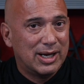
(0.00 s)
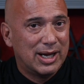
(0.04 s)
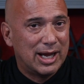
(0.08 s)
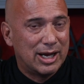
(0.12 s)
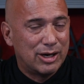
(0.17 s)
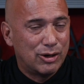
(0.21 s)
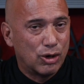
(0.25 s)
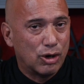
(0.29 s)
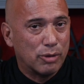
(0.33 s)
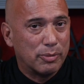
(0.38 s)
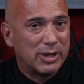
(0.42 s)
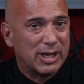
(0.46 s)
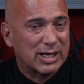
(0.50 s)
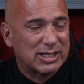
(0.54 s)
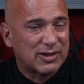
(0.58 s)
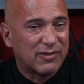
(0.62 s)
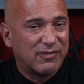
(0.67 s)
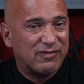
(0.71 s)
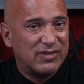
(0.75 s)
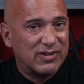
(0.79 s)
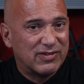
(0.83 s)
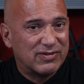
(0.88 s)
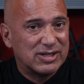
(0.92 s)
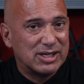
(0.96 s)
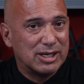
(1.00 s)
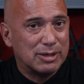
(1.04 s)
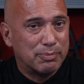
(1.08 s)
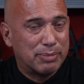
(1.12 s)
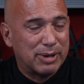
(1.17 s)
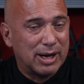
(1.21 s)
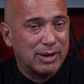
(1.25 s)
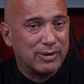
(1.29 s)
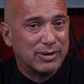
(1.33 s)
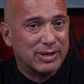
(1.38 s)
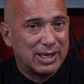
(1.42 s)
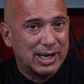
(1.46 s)
and normally that's a
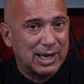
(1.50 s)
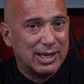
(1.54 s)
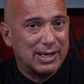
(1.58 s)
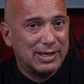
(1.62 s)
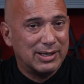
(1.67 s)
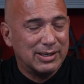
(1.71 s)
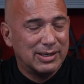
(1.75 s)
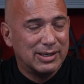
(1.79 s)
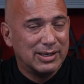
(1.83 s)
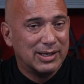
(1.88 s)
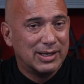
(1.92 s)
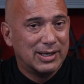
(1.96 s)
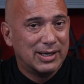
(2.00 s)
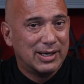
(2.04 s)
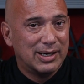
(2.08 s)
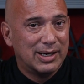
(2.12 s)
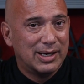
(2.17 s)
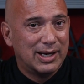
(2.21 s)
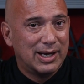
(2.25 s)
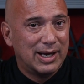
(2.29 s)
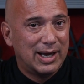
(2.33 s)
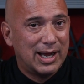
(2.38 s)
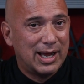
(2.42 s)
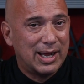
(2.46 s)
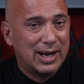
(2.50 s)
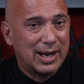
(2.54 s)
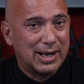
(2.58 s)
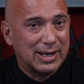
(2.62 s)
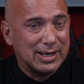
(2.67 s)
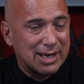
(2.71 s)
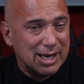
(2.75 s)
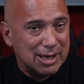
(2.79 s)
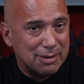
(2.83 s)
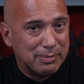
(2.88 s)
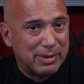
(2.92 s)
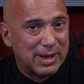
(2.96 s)
15-pound gain, and I
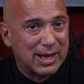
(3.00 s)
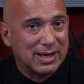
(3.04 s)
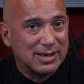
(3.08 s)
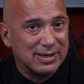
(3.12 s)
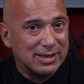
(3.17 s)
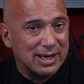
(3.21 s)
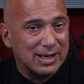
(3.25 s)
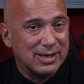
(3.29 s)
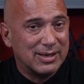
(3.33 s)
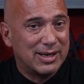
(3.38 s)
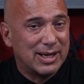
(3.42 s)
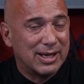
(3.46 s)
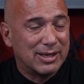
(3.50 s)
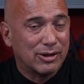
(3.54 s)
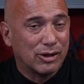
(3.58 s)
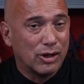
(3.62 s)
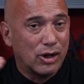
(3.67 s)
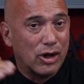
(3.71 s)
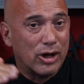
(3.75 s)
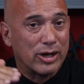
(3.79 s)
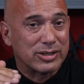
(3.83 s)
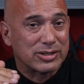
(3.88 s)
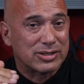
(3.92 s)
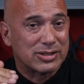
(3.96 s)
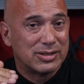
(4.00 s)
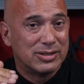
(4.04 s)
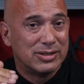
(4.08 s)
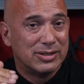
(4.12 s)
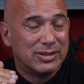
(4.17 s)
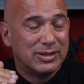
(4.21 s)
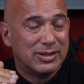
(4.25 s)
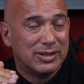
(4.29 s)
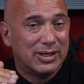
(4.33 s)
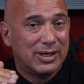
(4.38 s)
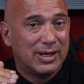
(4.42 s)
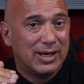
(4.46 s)
came back net loss.
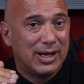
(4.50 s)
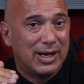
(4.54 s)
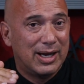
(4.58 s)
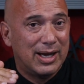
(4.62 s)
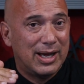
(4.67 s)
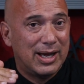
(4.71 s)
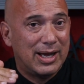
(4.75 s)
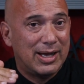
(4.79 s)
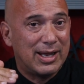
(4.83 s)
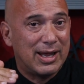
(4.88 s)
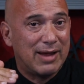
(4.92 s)
And